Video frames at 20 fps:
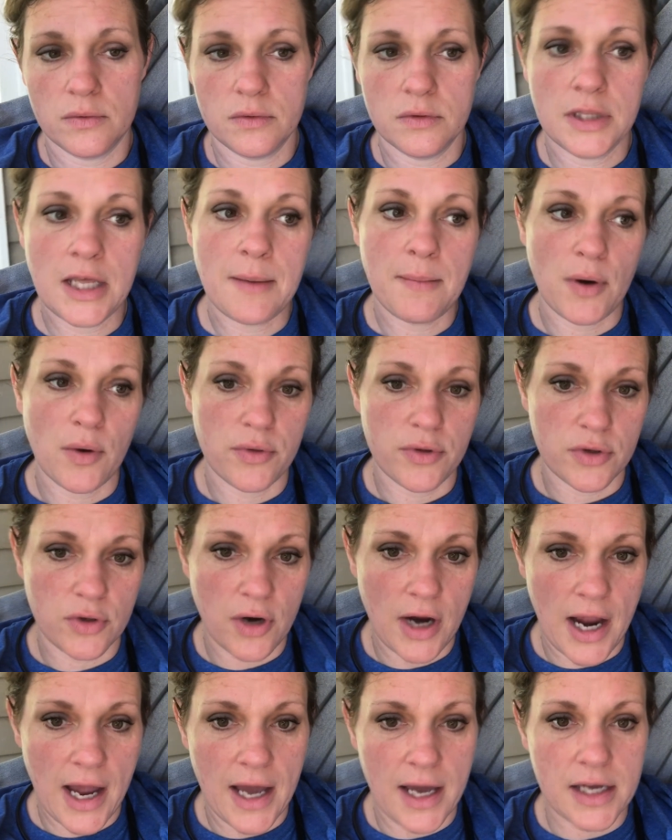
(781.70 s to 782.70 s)
the
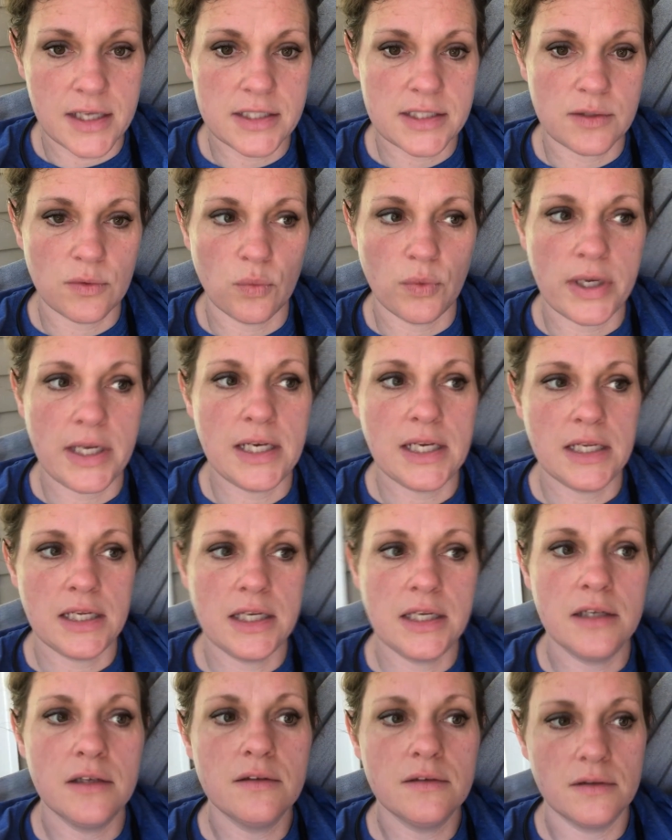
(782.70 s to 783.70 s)
grass and weed
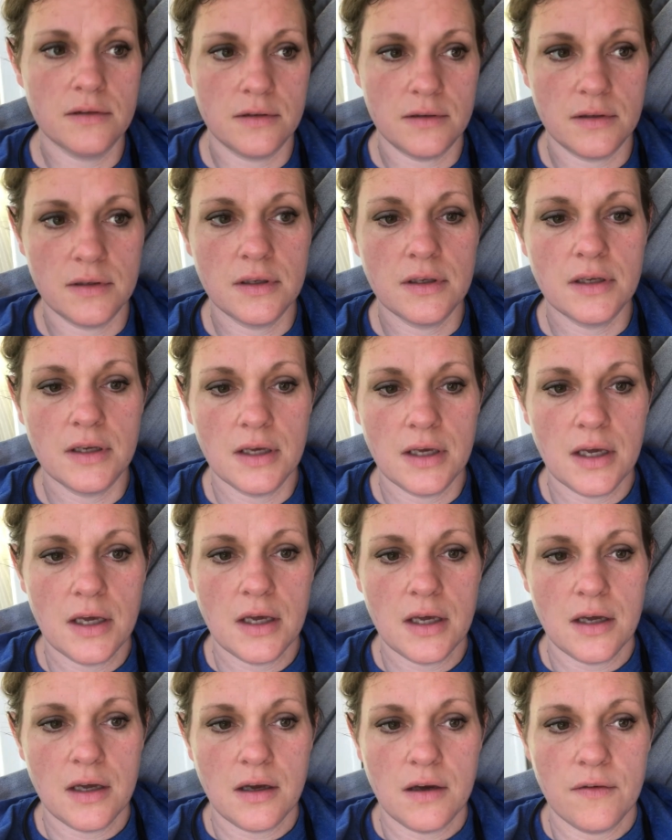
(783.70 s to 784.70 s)
eat
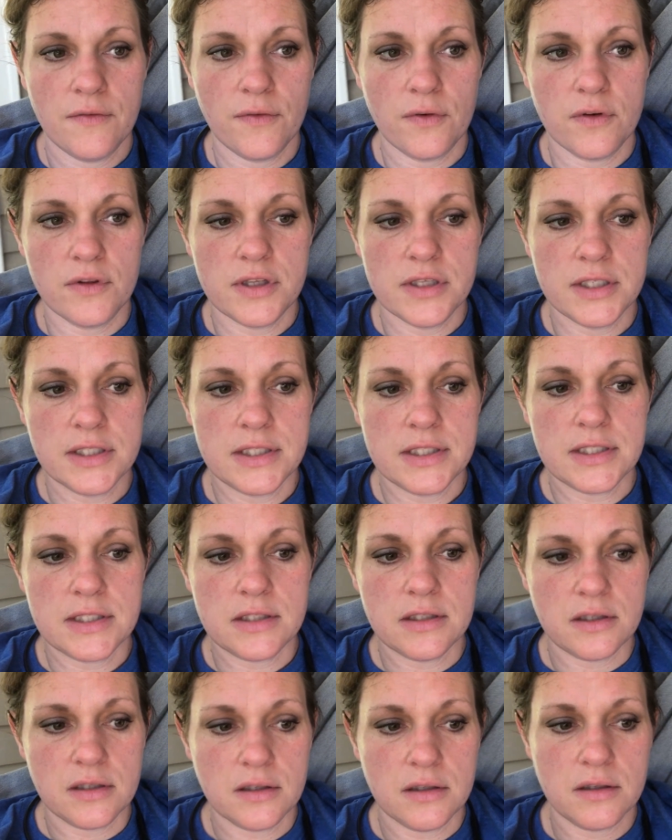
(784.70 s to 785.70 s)
for this
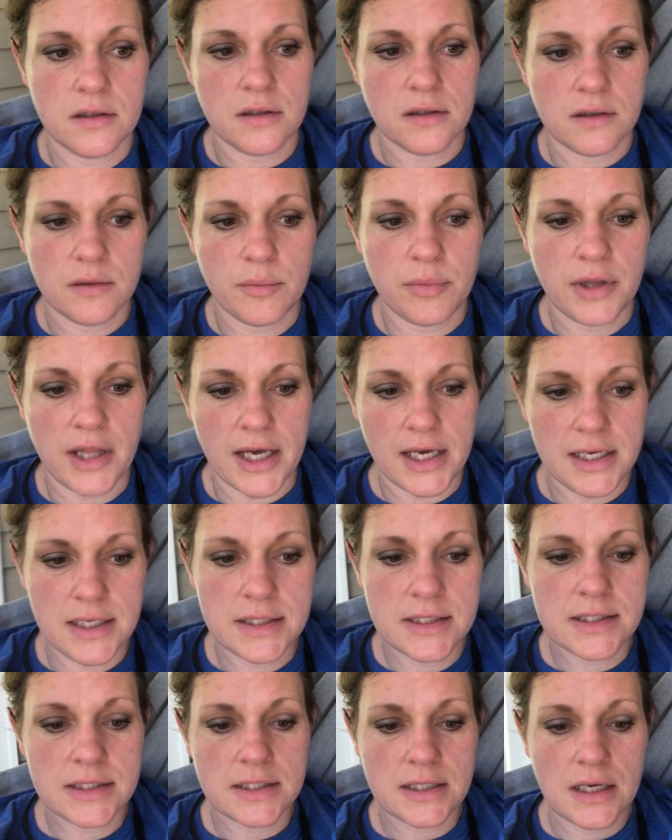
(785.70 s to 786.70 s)

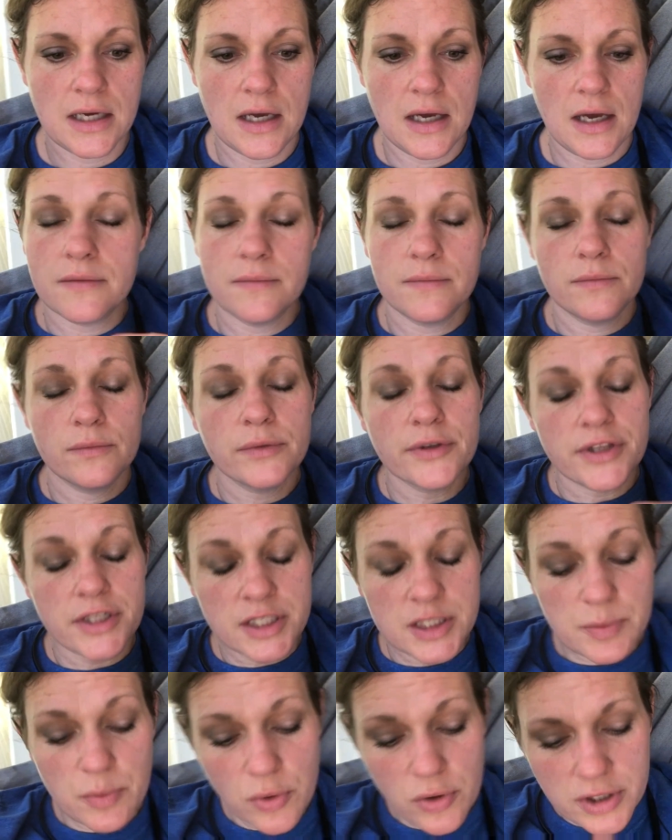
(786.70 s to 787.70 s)
place. Well,
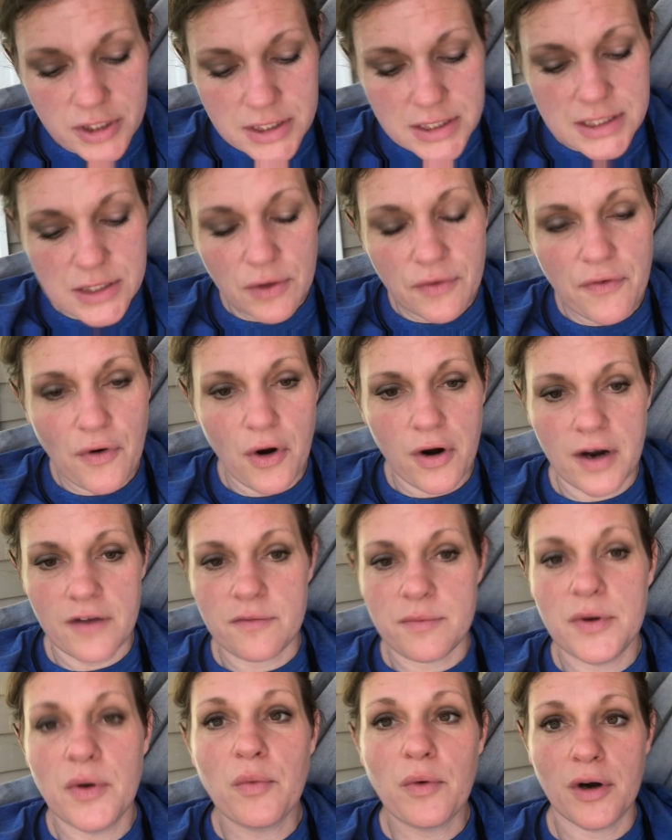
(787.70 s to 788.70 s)
this morning so far I've
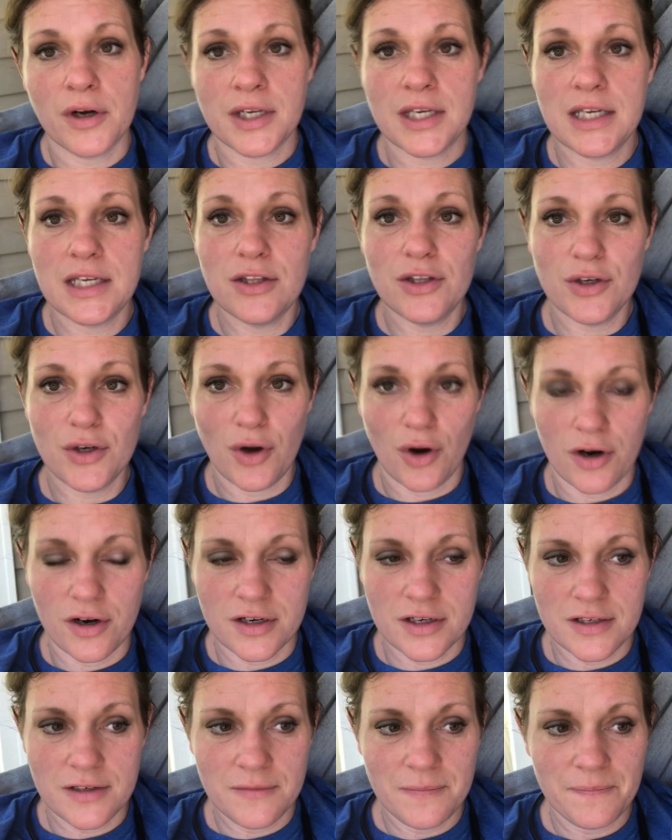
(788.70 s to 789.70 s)
been working in the
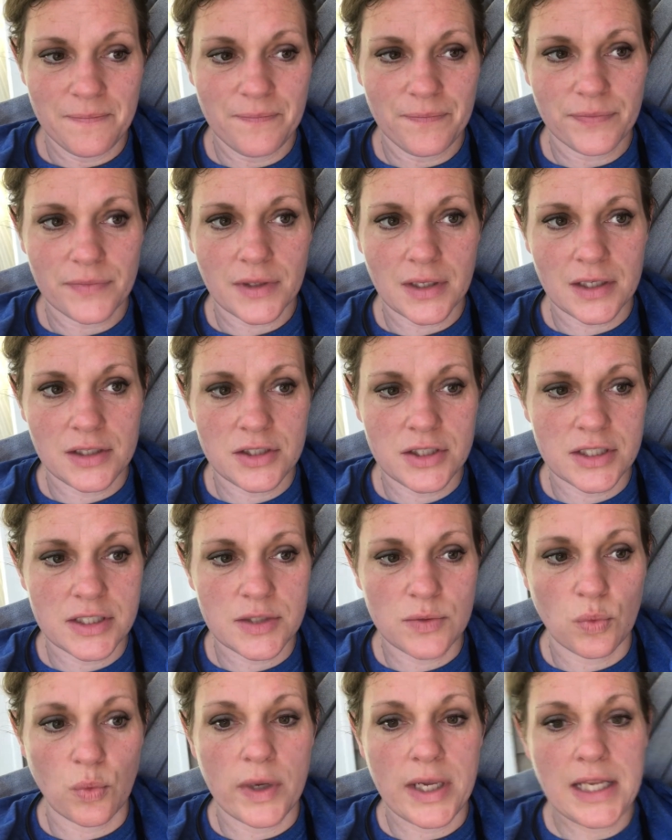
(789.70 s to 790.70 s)
garden,
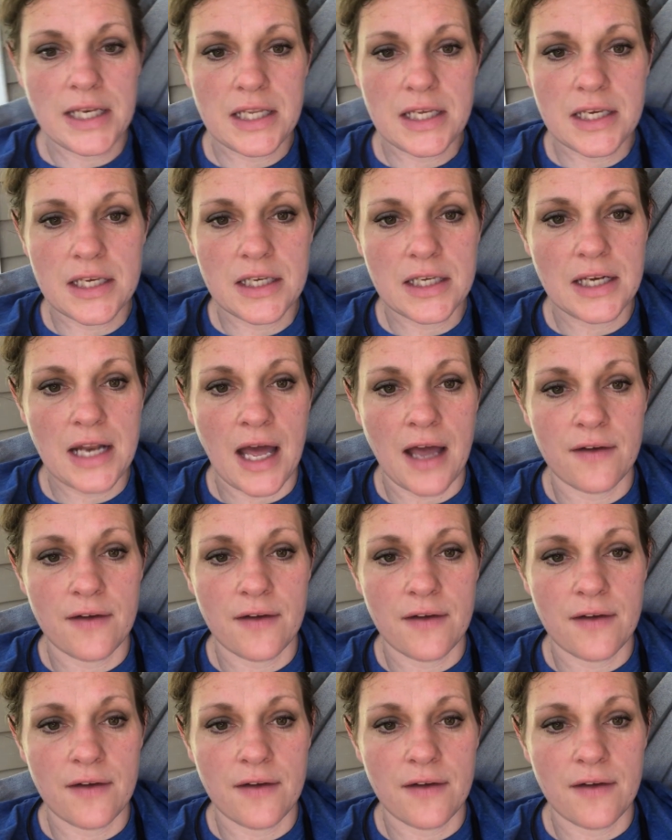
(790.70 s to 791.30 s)
just weeding it.